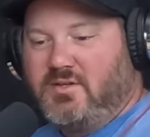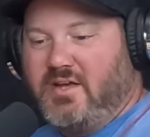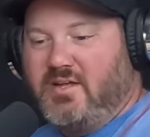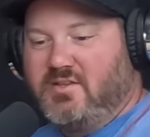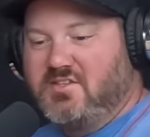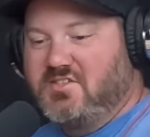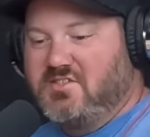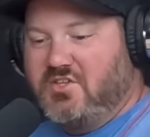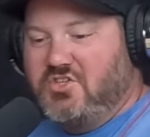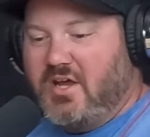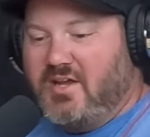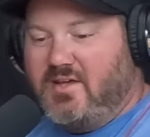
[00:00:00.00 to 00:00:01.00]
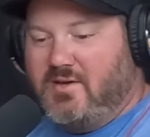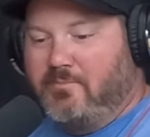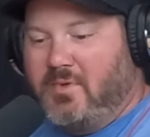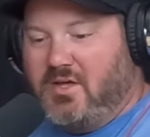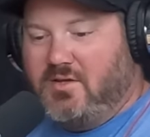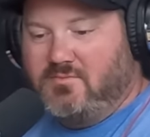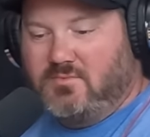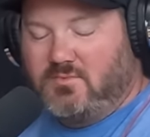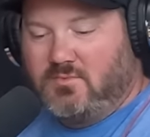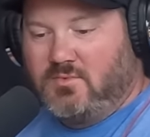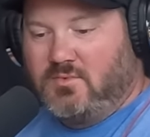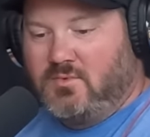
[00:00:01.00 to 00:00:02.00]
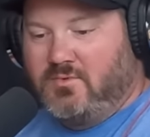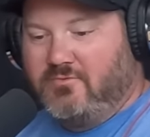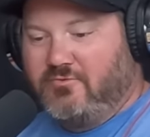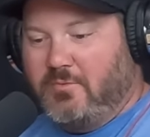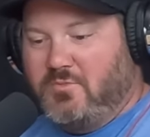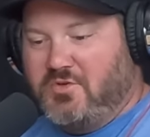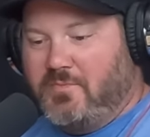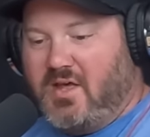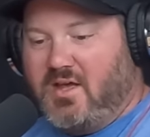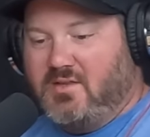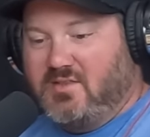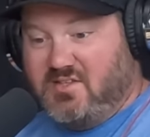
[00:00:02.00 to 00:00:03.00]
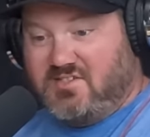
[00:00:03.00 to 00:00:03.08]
And this is a JDM bait from Japan.